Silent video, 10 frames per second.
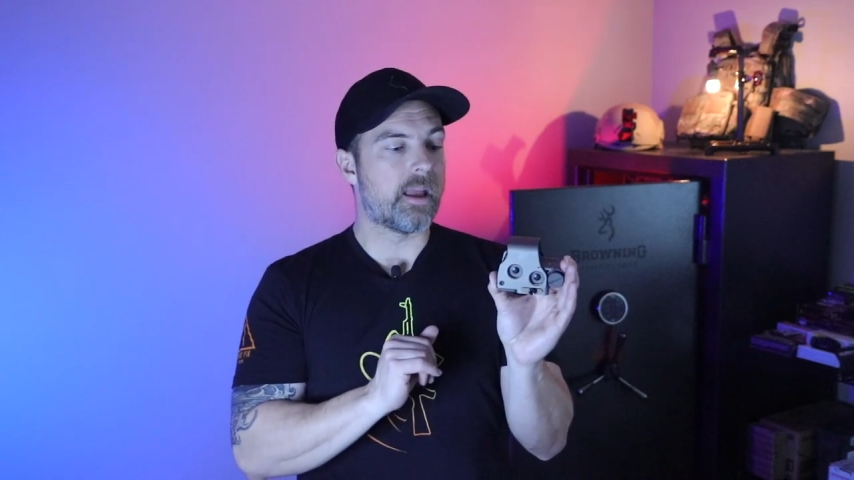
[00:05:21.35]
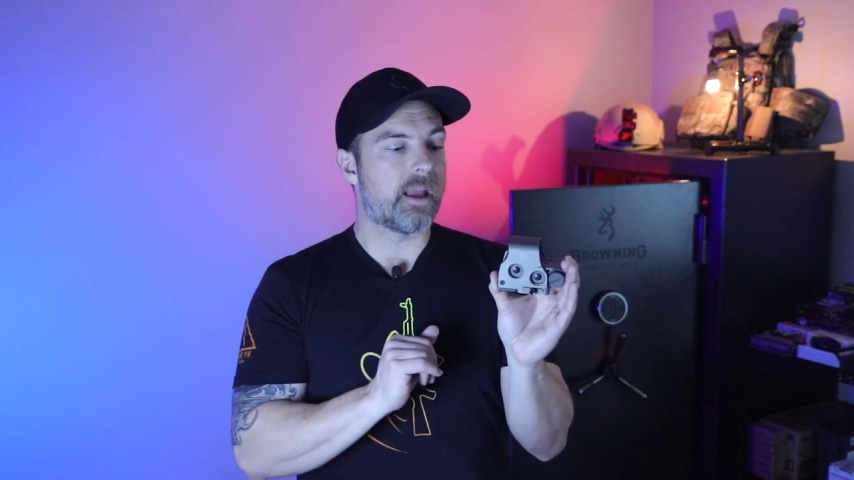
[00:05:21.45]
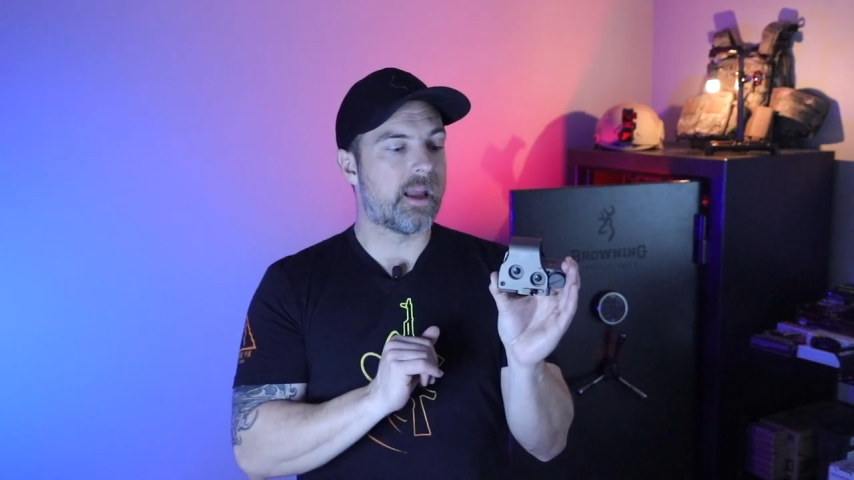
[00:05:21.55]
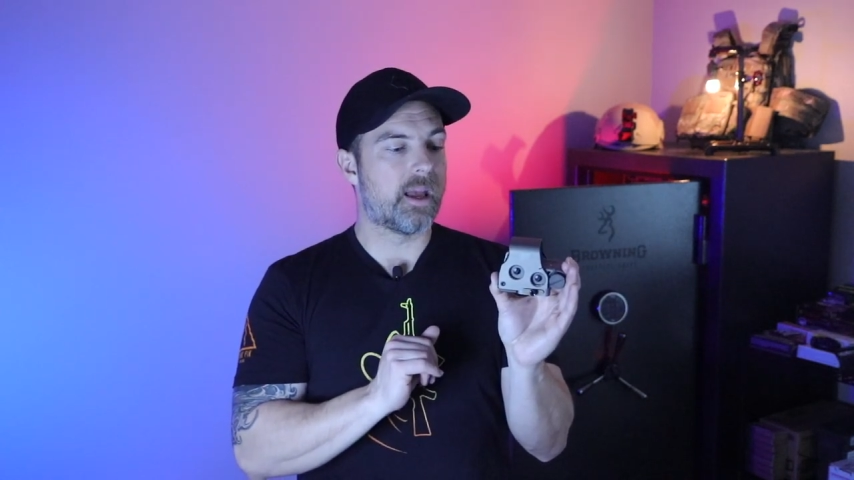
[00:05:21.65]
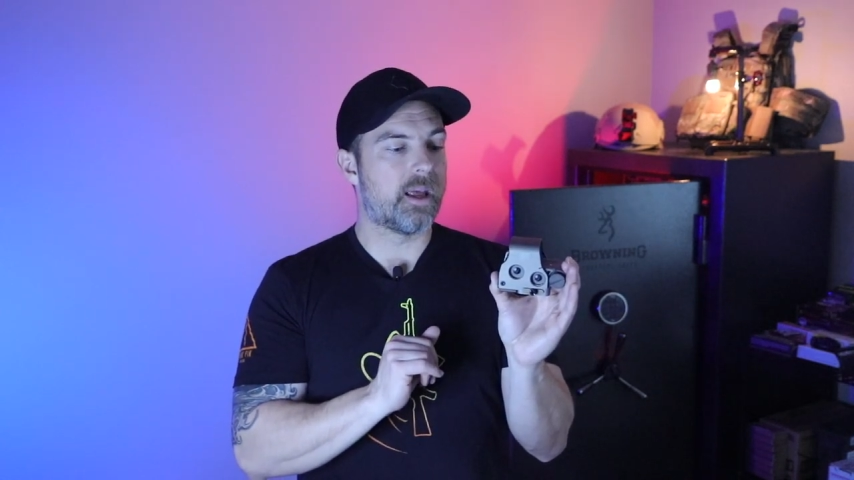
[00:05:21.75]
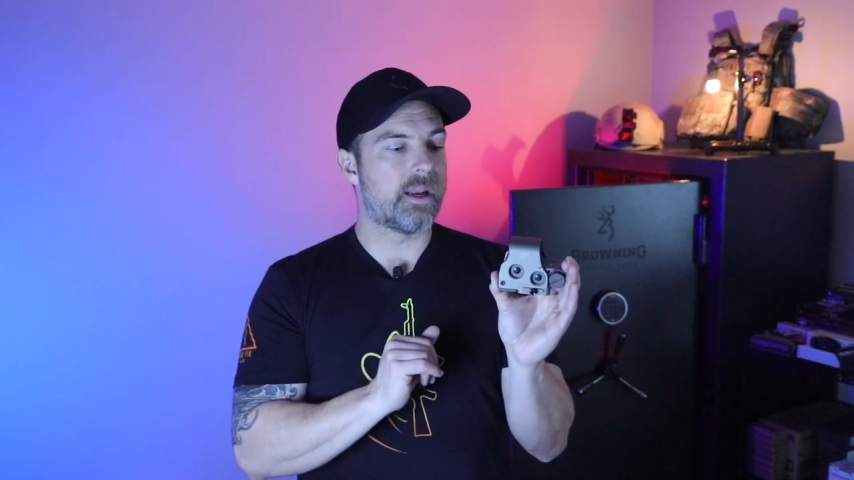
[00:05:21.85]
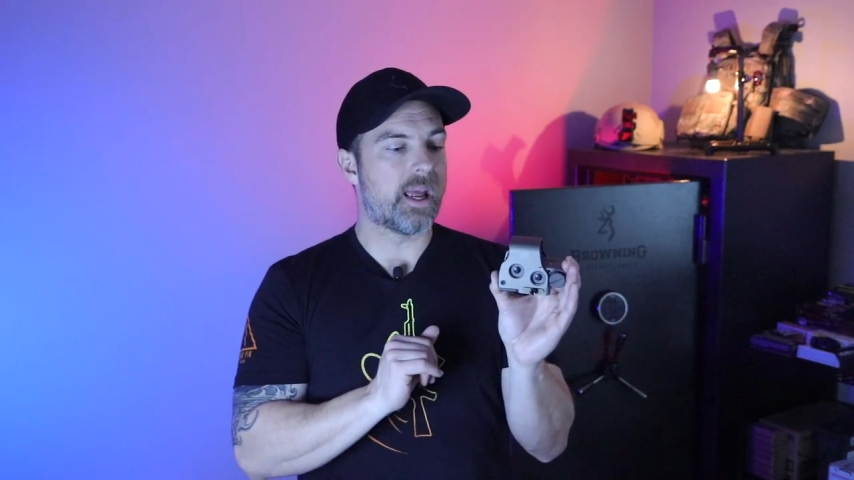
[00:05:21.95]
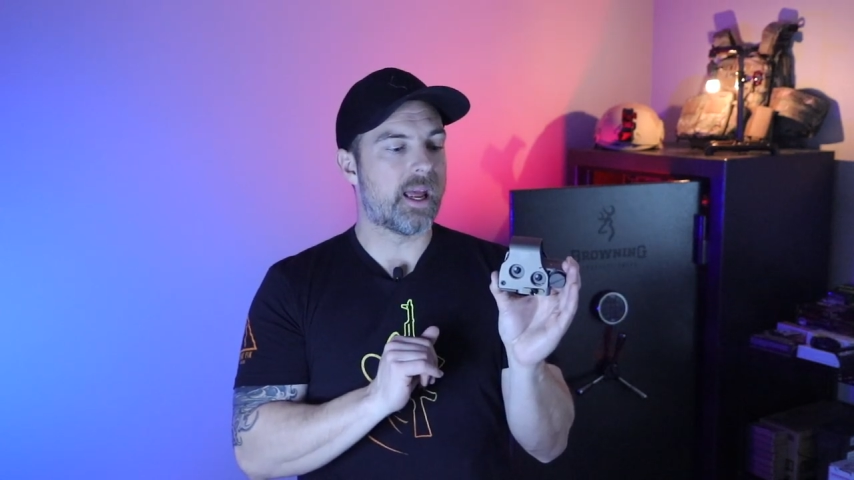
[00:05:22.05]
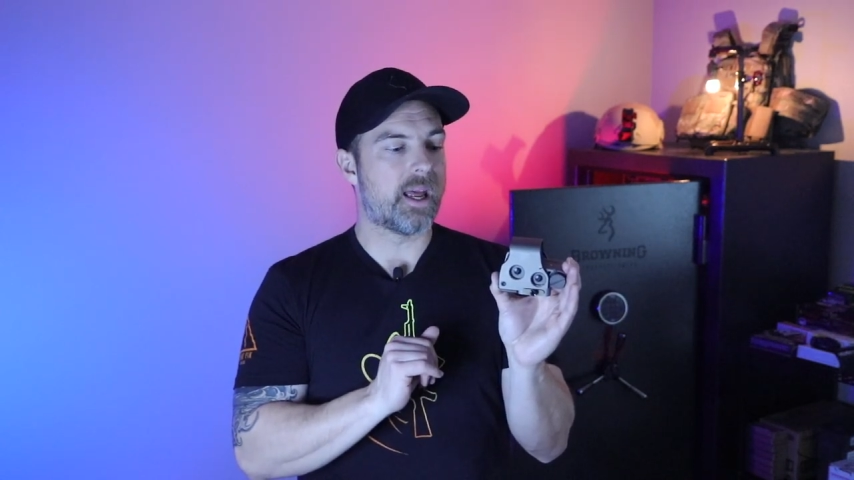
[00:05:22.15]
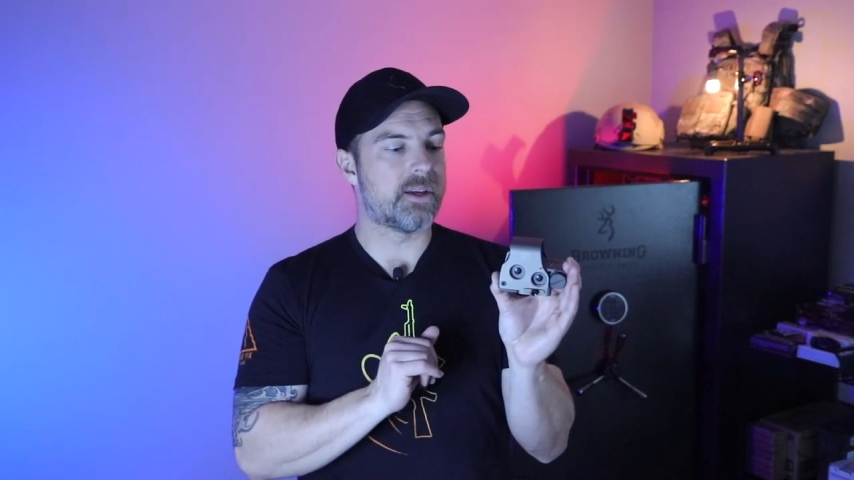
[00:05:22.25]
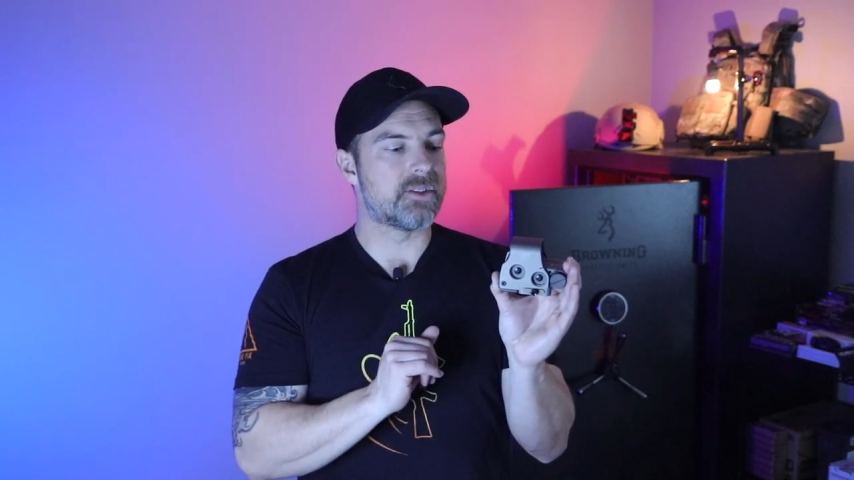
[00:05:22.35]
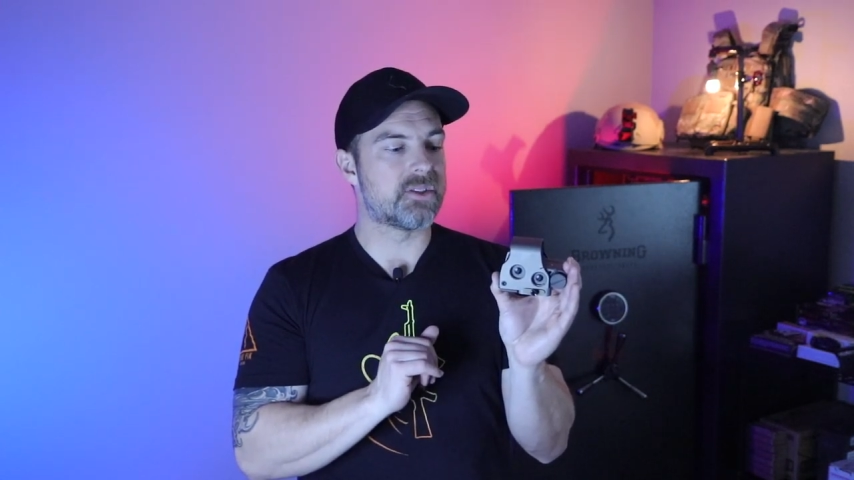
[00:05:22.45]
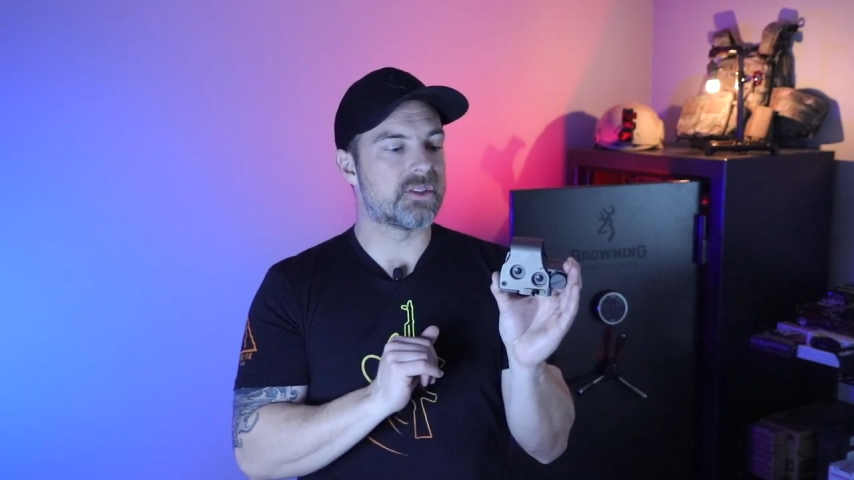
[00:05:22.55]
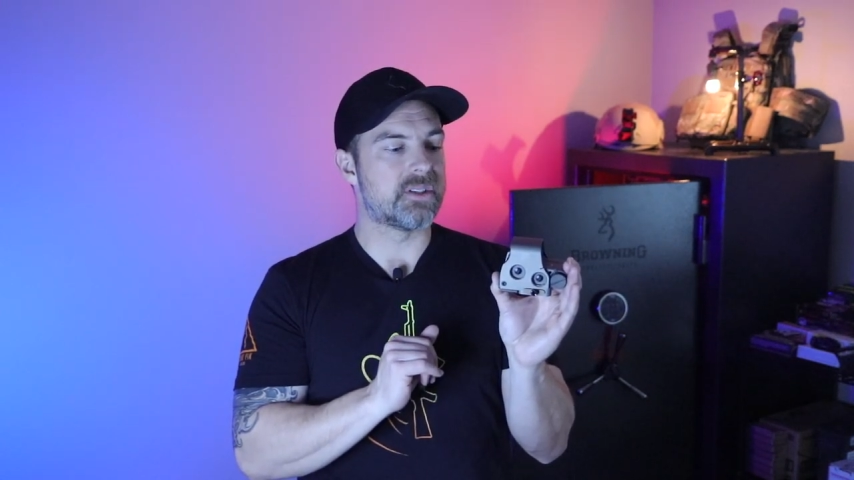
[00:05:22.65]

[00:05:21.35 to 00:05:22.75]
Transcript: and has